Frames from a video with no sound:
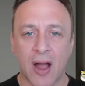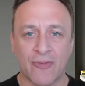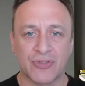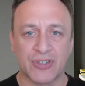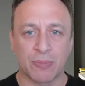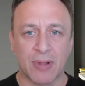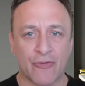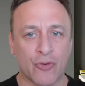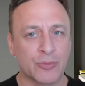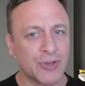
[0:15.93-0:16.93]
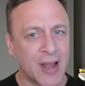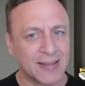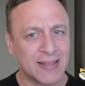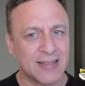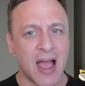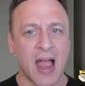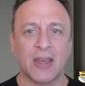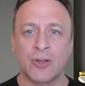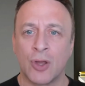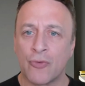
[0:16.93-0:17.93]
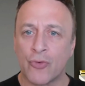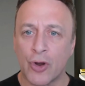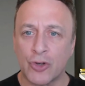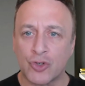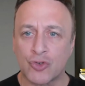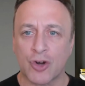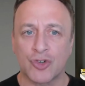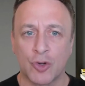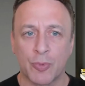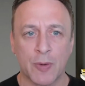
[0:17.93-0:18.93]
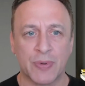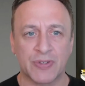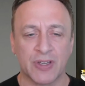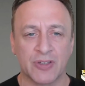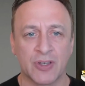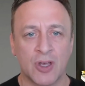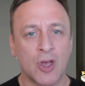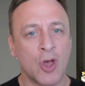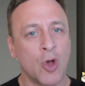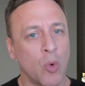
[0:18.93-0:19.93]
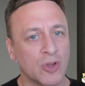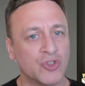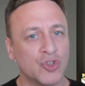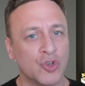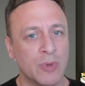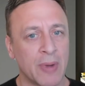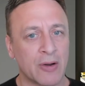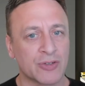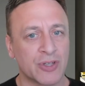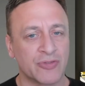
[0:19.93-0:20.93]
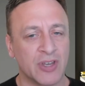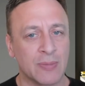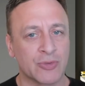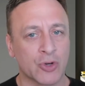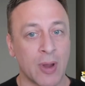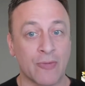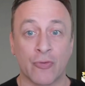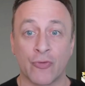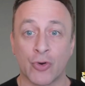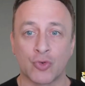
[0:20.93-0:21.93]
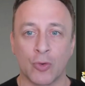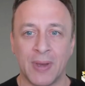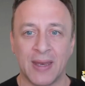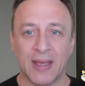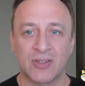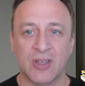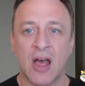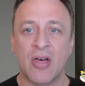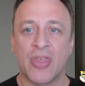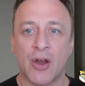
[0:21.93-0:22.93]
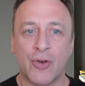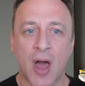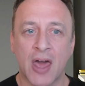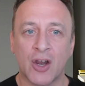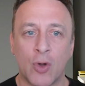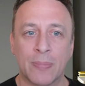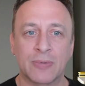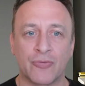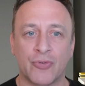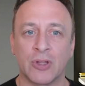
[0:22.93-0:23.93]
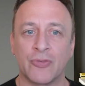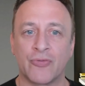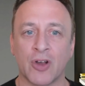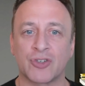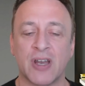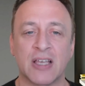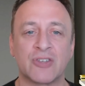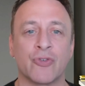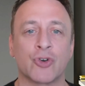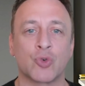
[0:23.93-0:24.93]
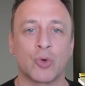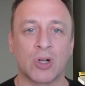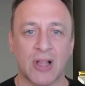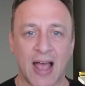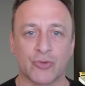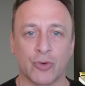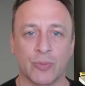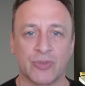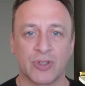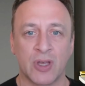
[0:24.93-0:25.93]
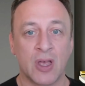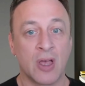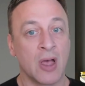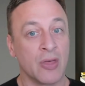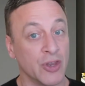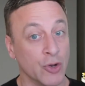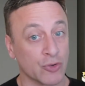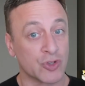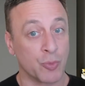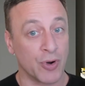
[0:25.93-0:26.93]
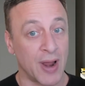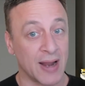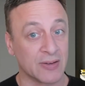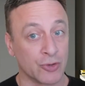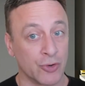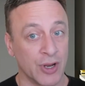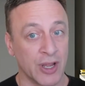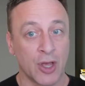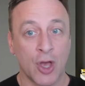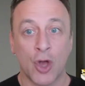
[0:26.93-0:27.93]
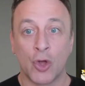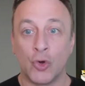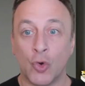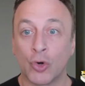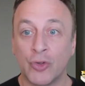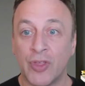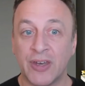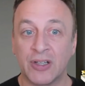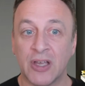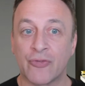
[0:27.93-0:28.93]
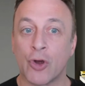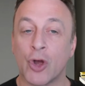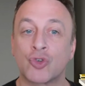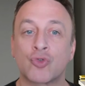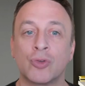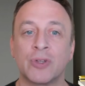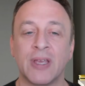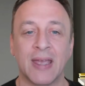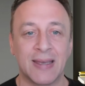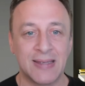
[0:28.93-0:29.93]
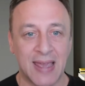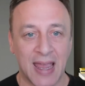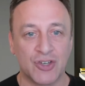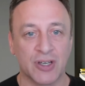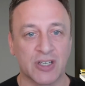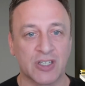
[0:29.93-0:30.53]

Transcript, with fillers: conferencing platforms are not designed for instructional purposes. While Zoom and Microsoft Teams are great for virtual meetings, they are not equipped to fully function as virtual classrooms. They don't support active learning, nor do they deliver a truly engaging